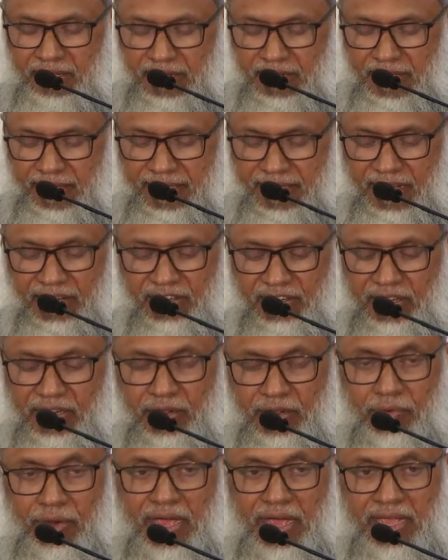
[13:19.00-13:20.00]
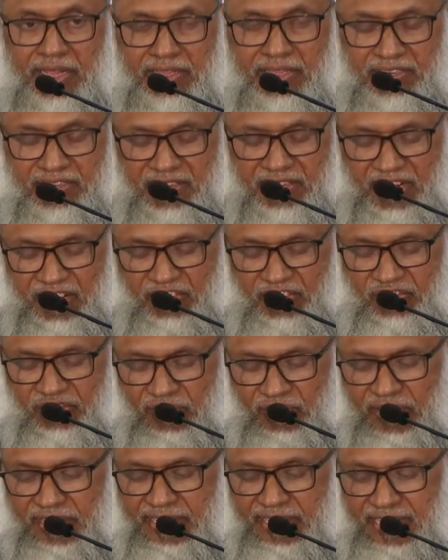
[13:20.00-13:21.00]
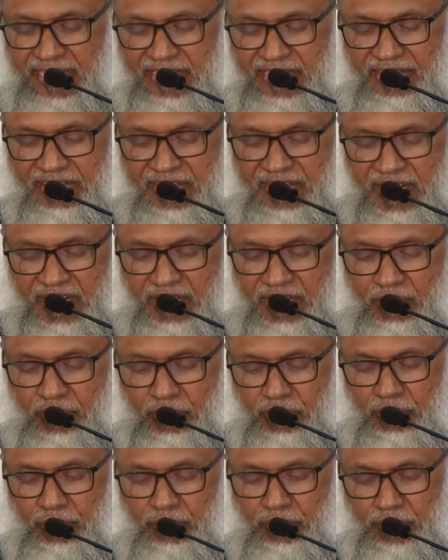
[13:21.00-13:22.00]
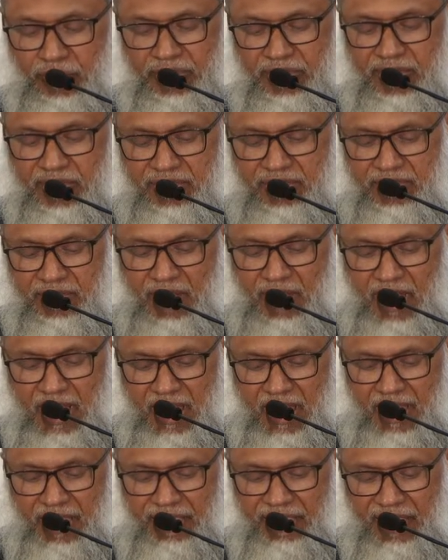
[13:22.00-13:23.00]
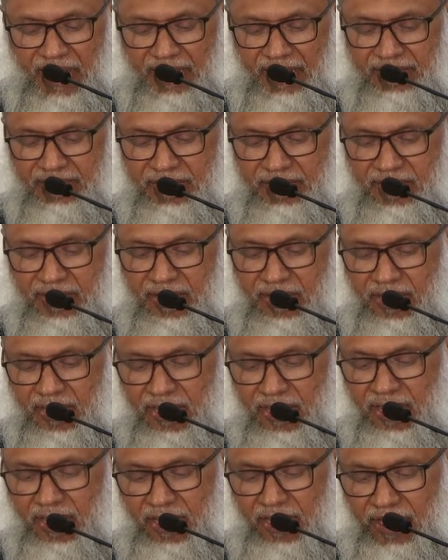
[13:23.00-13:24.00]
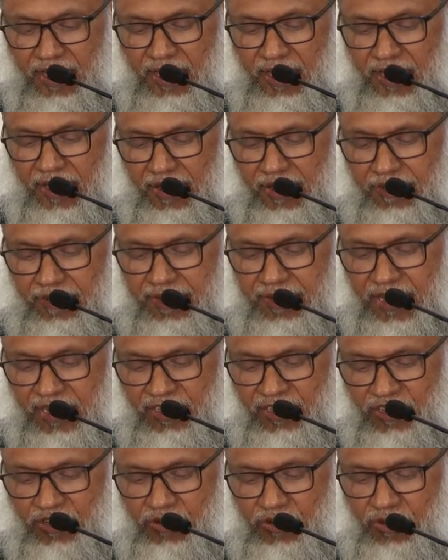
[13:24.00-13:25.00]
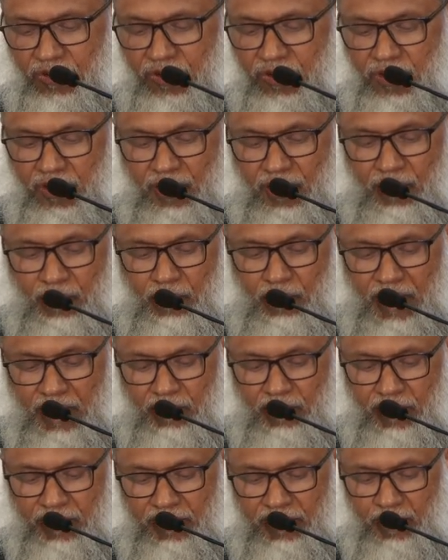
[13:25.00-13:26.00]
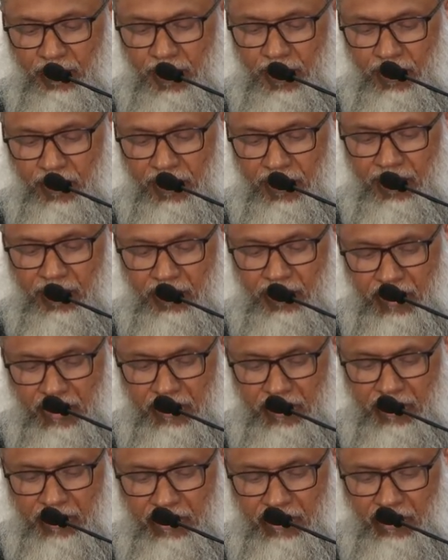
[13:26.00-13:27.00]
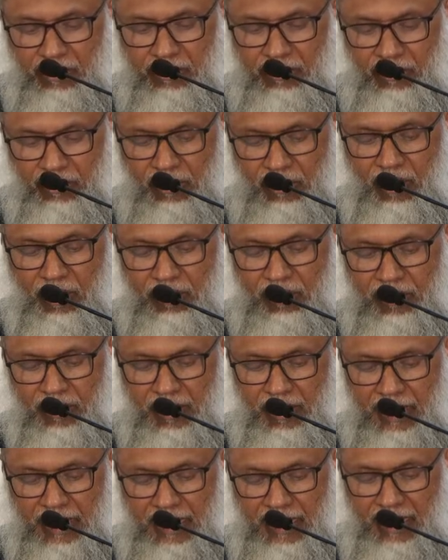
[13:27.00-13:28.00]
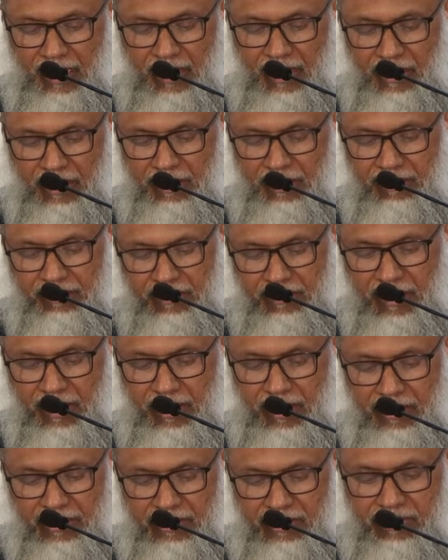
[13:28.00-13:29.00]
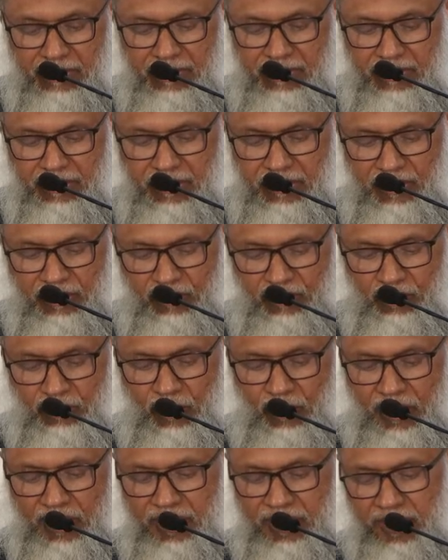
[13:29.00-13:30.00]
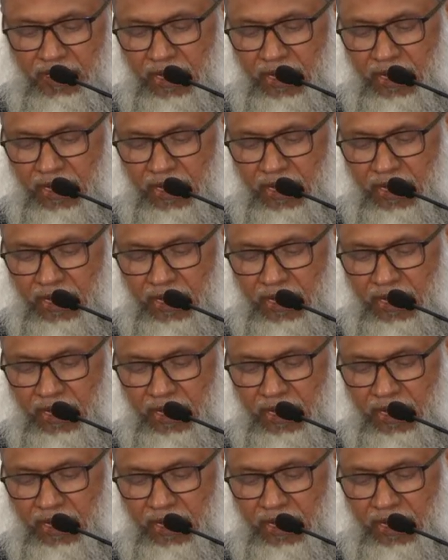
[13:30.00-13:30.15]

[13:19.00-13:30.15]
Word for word: That riwayah, that narration said, who witnessed that uh, uh, there is no one worthy, uh, no God, uh, uh, is a true God